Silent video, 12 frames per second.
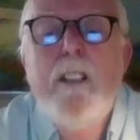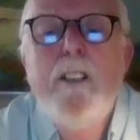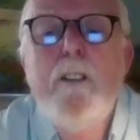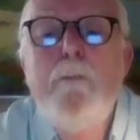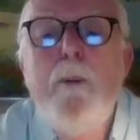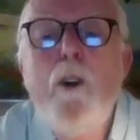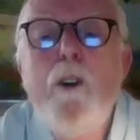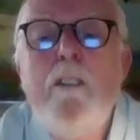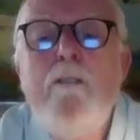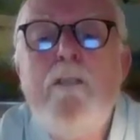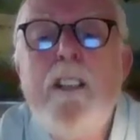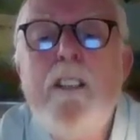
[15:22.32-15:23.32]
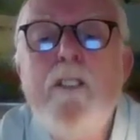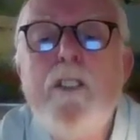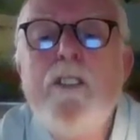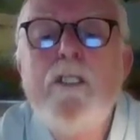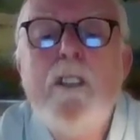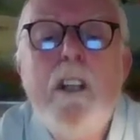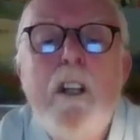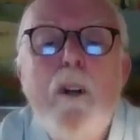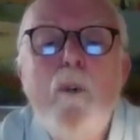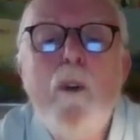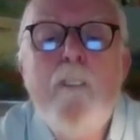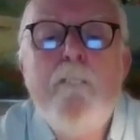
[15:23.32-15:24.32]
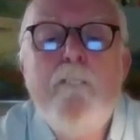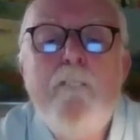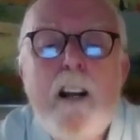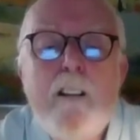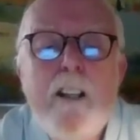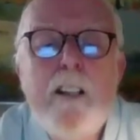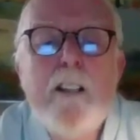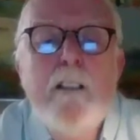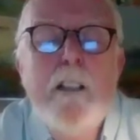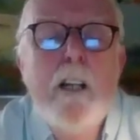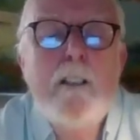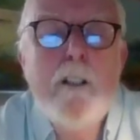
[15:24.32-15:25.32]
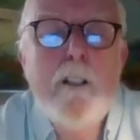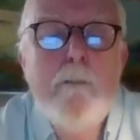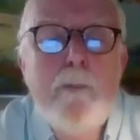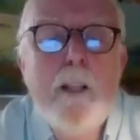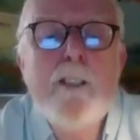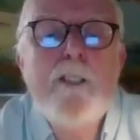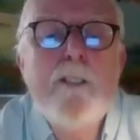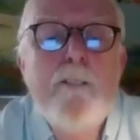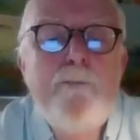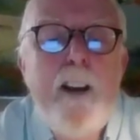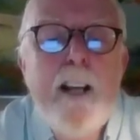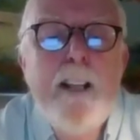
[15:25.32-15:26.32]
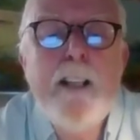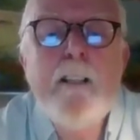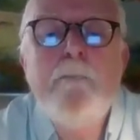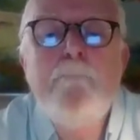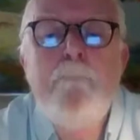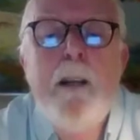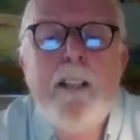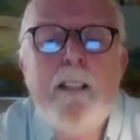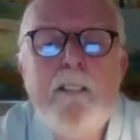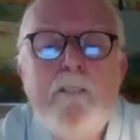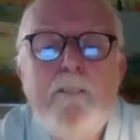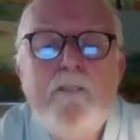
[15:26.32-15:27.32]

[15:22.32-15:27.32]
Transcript: The Border Reivers were very accomplished fighting men.